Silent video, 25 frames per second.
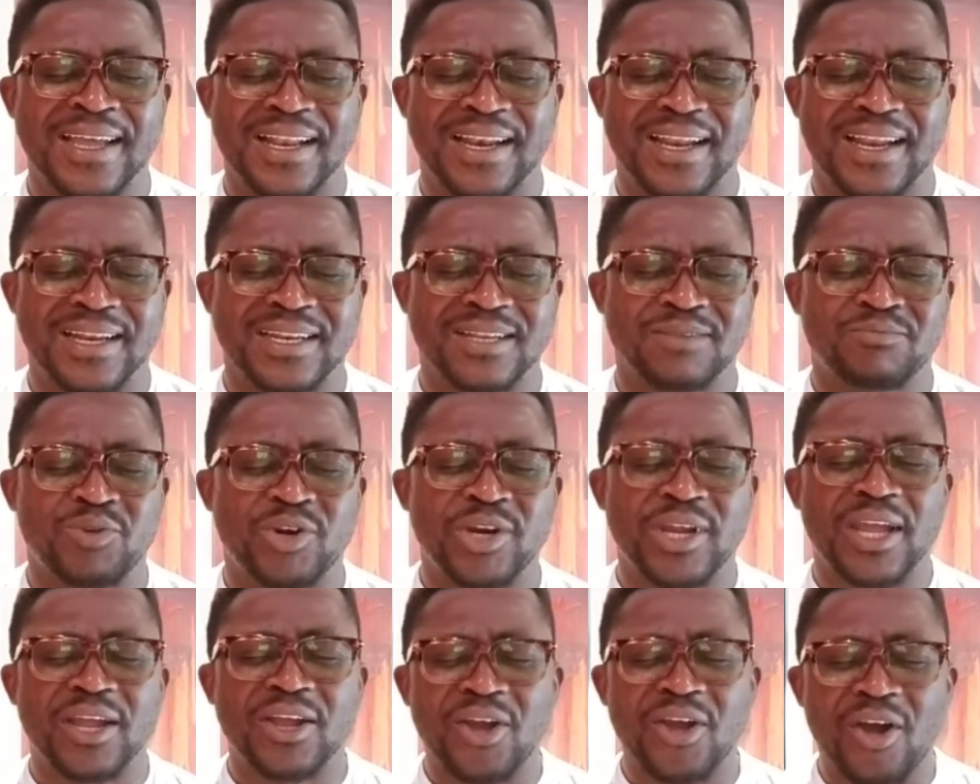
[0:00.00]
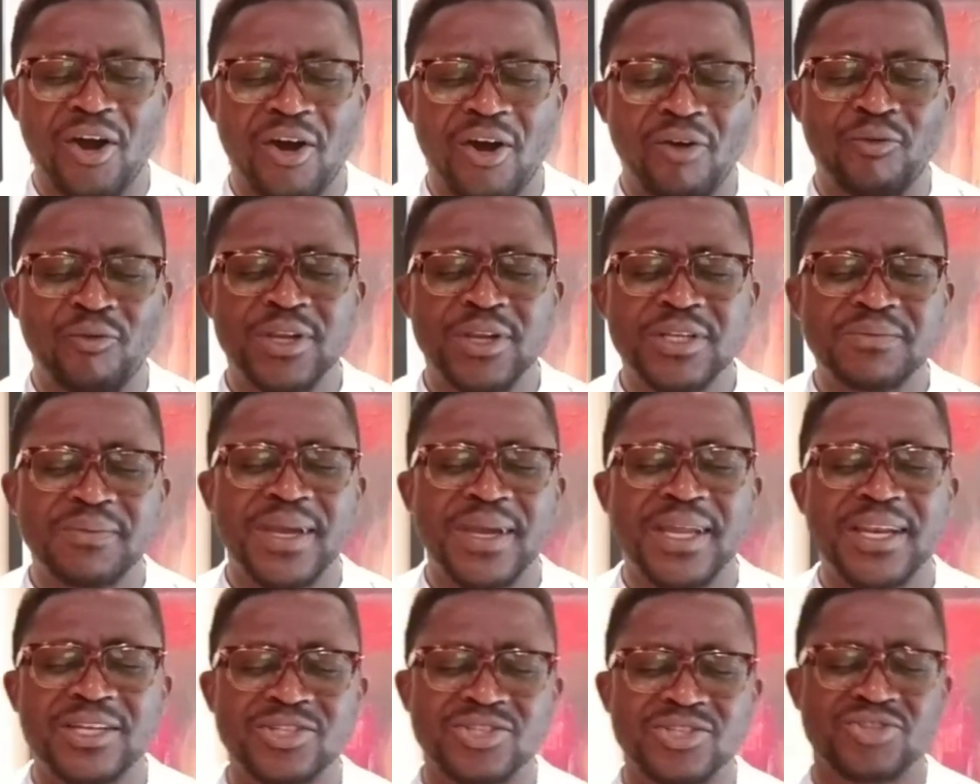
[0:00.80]
Let it bring
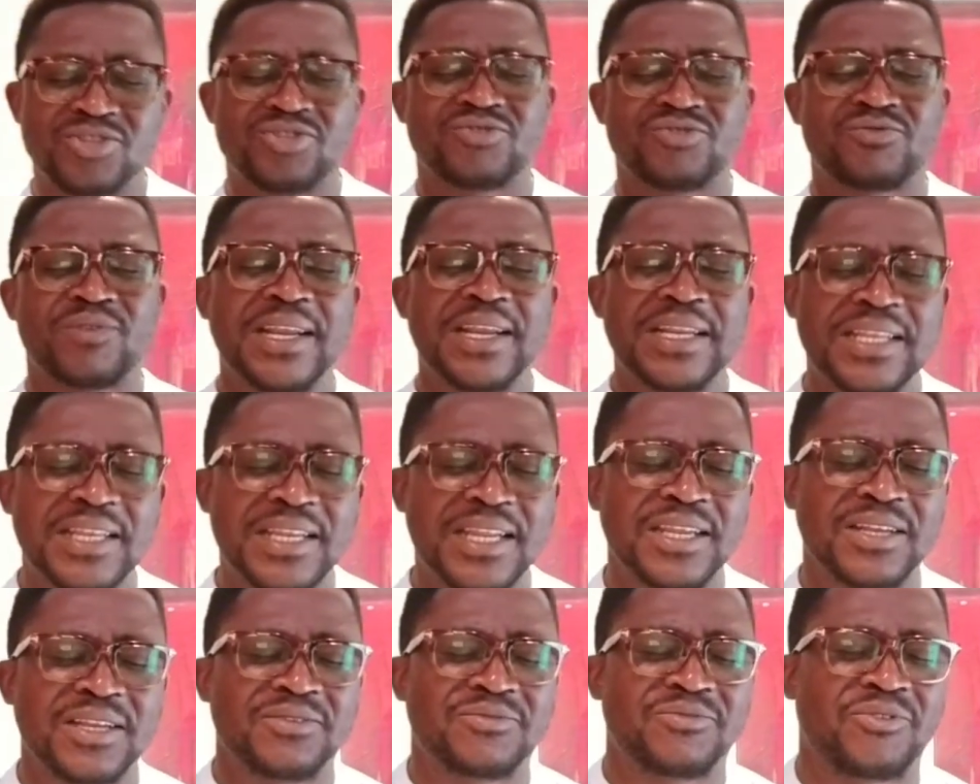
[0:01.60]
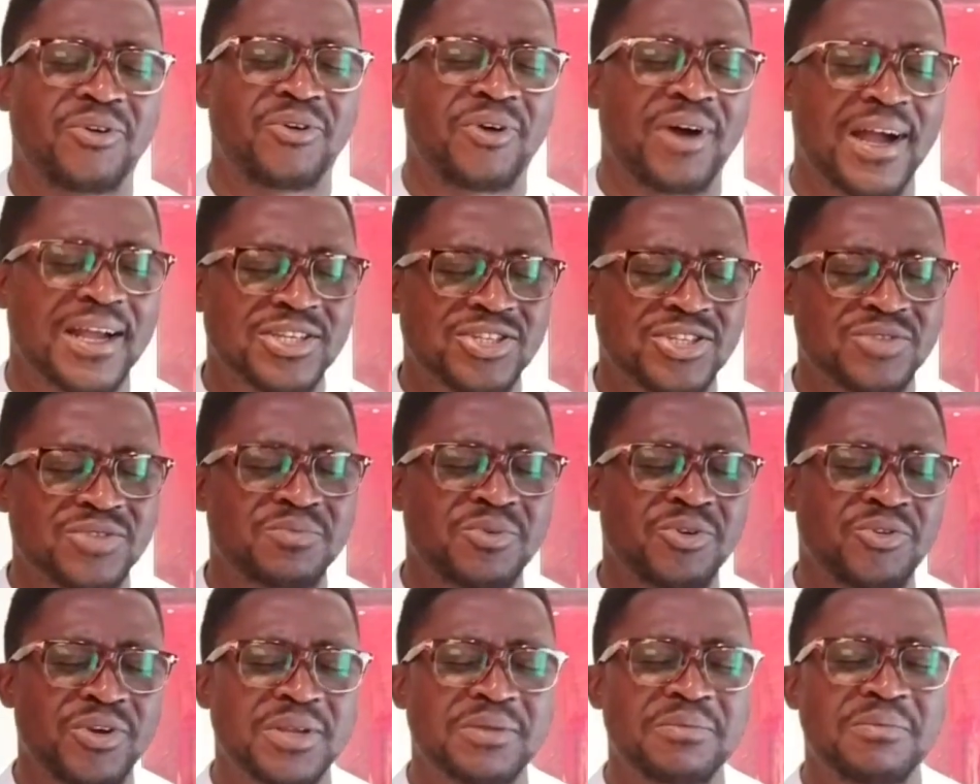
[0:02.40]
encouragement and strengthening for our
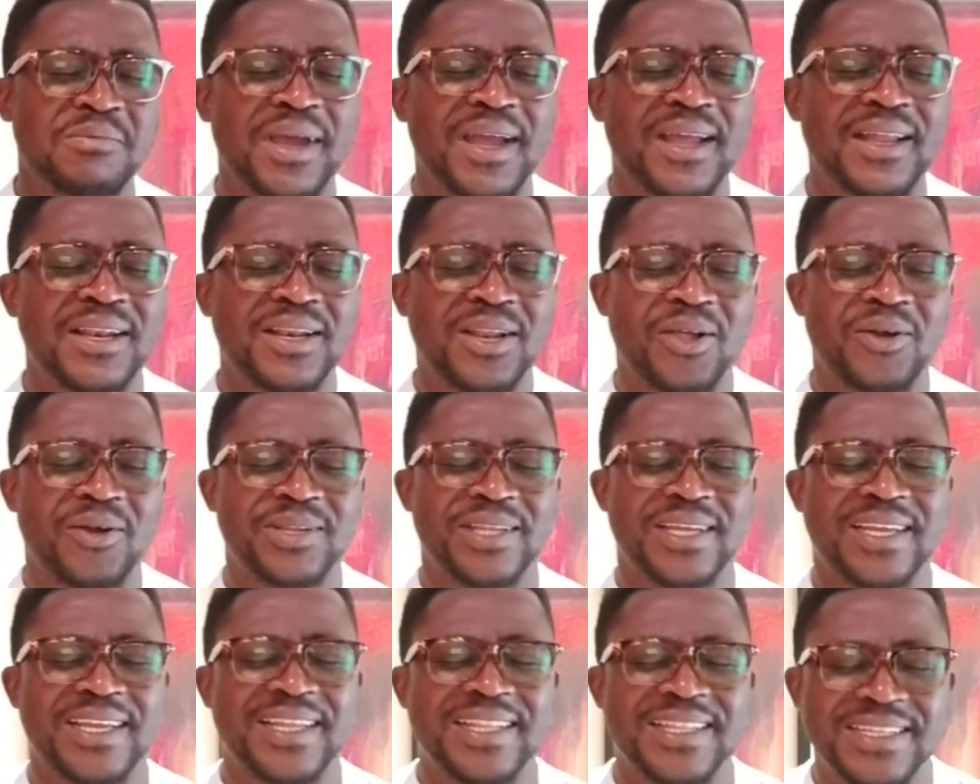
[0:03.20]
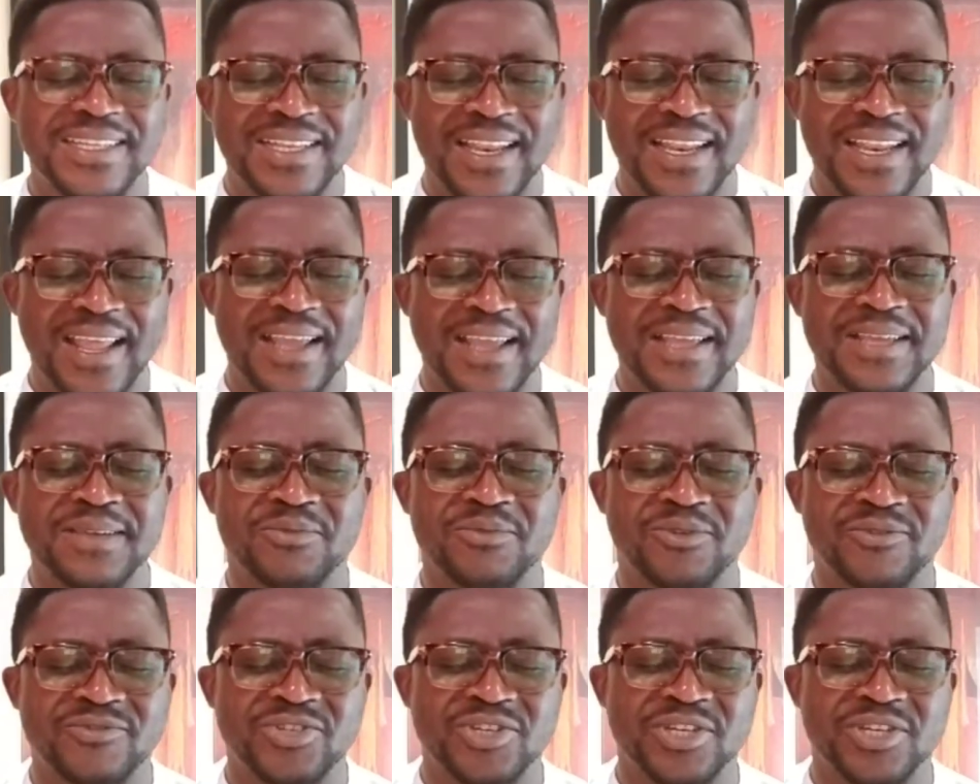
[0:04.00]
spirit man, Lord, in the name
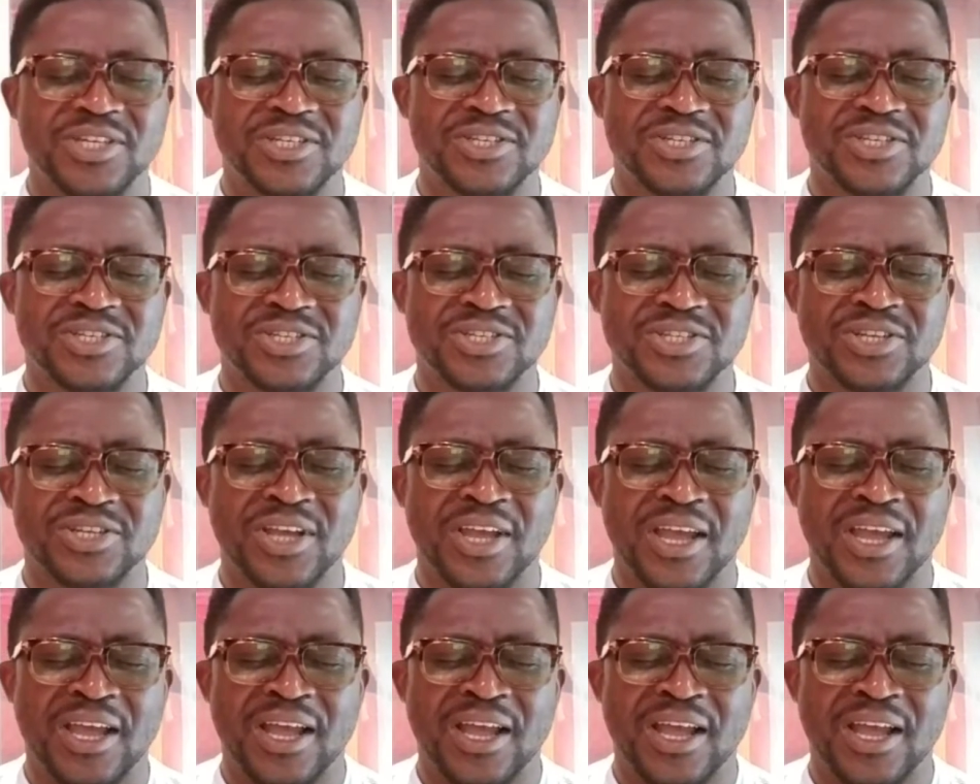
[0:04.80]
of Jesus.